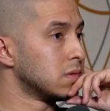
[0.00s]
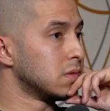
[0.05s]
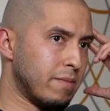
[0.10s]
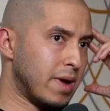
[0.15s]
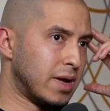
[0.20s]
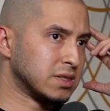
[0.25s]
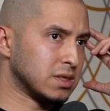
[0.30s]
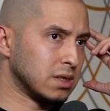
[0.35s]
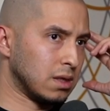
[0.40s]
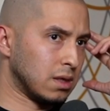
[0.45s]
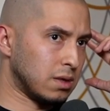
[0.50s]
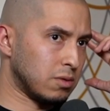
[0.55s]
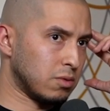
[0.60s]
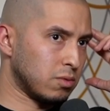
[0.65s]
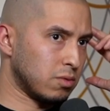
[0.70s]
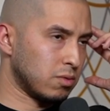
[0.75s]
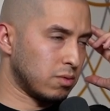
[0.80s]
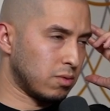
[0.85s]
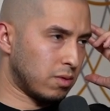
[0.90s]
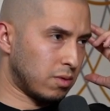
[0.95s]
mentally,
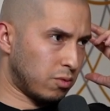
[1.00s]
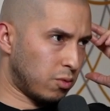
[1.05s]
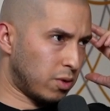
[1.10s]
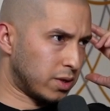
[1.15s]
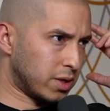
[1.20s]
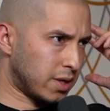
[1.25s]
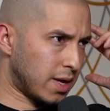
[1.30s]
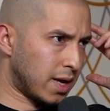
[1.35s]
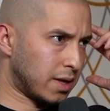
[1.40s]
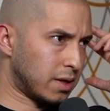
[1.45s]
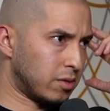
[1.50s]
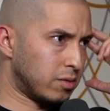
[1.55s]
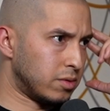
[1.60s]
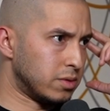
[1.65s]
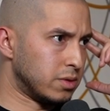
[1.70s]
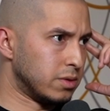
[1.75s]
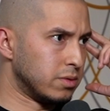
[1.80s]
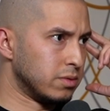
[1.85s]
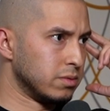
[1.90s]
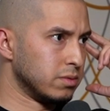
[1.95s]
what did that do to
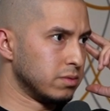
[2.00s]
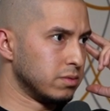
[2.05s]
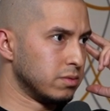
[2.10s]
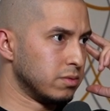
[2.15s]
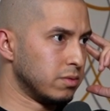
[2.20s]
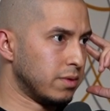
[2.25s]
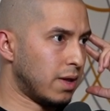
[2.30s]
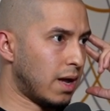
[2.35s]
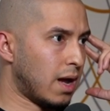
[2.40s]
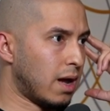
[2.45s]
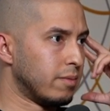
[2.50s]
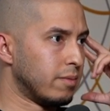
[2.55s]
you when that